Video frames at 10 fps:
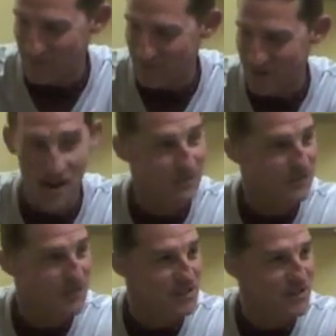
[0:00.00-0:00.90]
All right, that
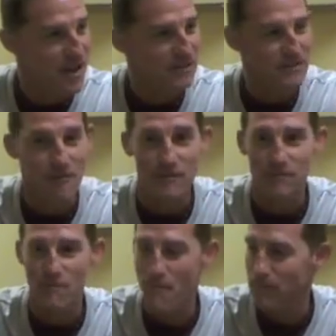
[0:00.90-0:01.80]
was Coach Rusty
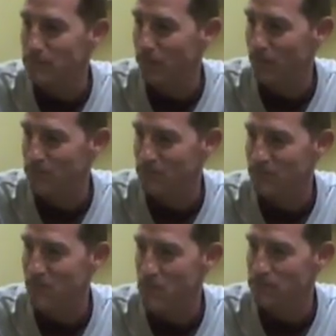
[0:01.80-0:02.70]
Mason from Faith
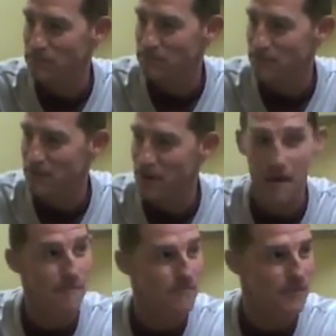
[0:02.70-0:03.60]
Academy. Thanks a lot,
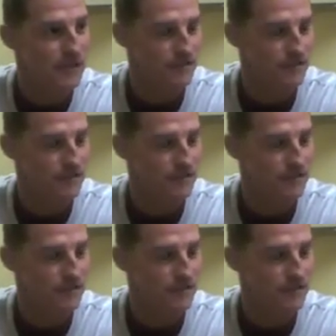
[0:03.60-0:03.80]
Coach.